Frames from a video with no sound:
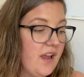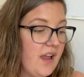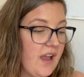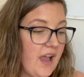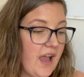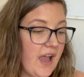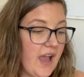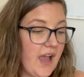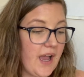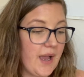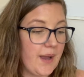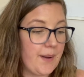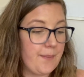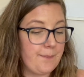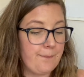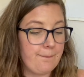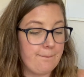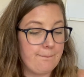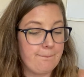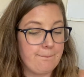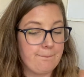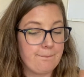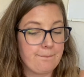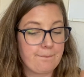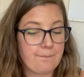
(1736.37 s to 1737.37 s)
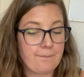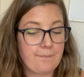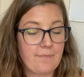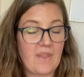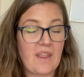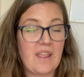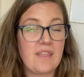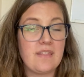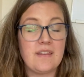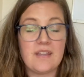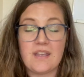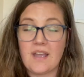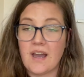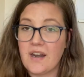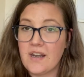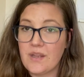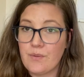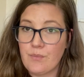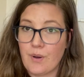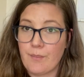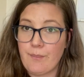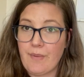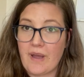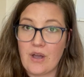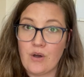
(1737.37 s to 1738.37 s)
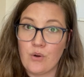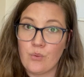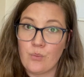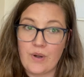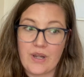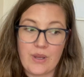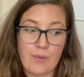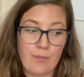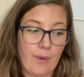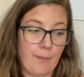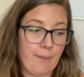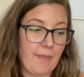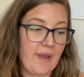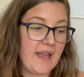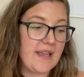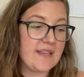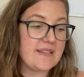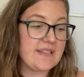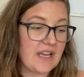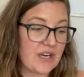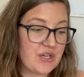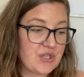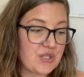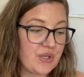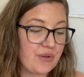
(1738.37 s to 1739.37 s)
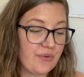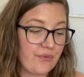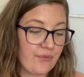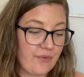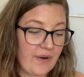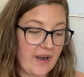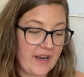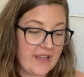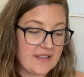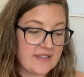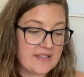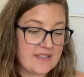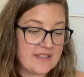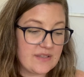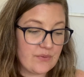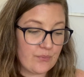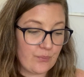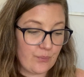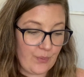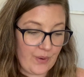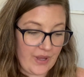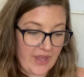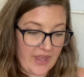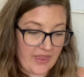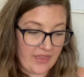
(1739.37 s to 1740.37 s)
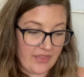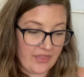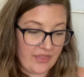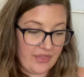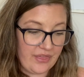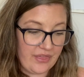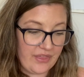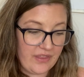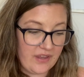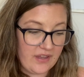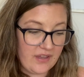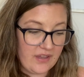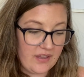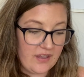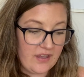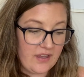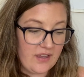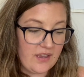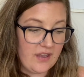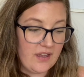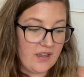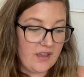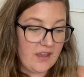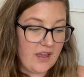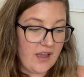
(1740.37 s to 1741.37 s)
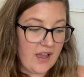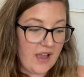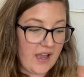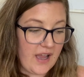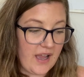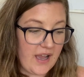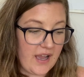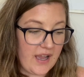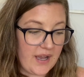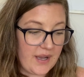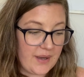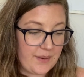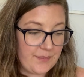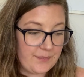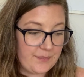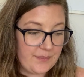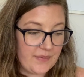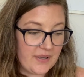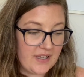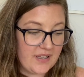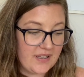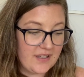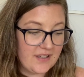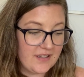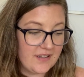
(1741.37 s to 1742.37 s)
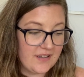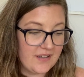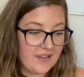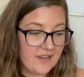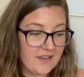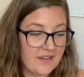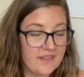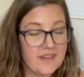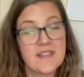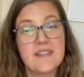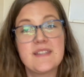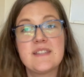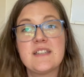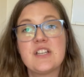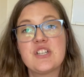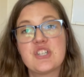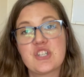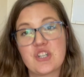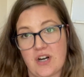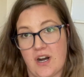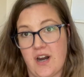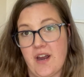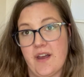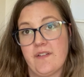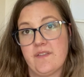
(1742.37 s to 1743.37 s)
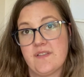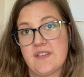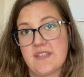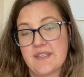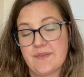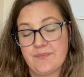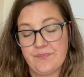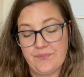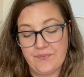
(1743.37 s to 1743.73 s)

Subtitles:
the Yarny Wombat, or Winnie Wombat, is actually friends with the Stitchcrafts,